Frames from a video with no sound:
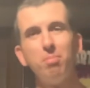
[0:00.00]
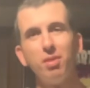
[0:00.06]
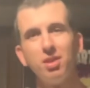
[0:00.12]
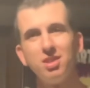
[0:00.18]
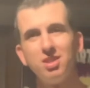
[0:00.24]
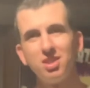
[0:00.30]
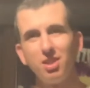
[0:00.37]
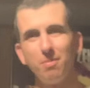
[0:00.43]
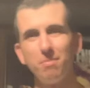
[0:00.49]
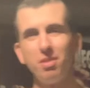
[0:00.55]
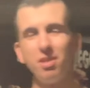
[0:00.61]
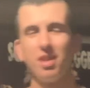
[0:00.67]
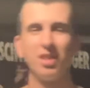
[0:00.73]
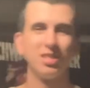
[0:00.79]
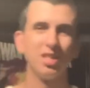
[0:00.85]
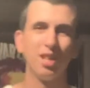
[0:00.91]
but it's something
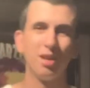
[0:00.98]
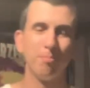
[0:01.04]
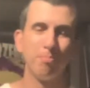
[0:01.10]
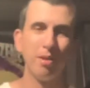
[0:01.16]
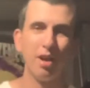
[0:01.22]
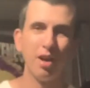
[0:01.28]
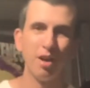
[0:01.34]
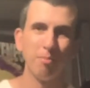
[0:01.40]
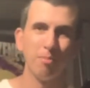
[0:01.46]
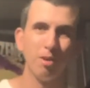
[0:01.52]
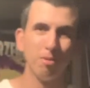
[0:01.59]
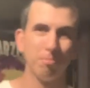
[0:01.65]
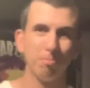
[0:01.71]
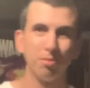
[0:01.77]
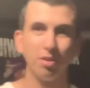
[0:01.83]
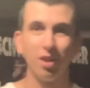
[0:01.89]
that's on
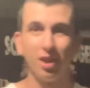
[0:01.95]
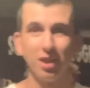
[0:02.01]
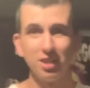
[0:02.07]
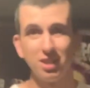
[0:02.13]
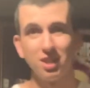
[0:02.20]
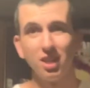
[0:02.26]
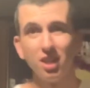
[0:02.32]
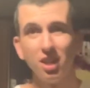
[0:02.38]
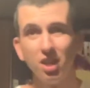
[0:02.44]
Paramount+. Plus.